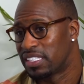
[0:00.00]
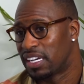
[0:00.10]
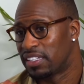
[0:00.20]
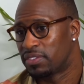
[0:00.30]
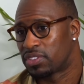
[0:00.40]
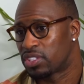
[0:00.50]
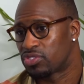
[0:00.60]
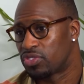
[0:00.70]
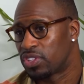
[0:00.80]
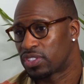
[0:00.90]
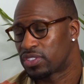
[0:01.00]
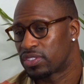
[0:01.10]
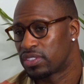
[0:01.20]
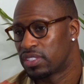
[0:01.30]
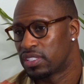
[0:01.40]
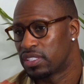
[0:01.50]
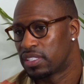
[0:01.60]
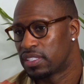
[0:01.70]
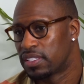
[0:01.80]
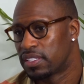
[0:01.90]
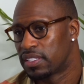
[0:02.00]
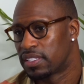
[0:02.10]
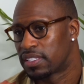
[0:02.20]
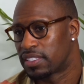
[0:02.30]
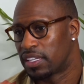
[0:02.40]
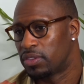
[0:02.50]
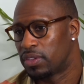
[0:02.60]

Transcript: I never touched drugs because I knew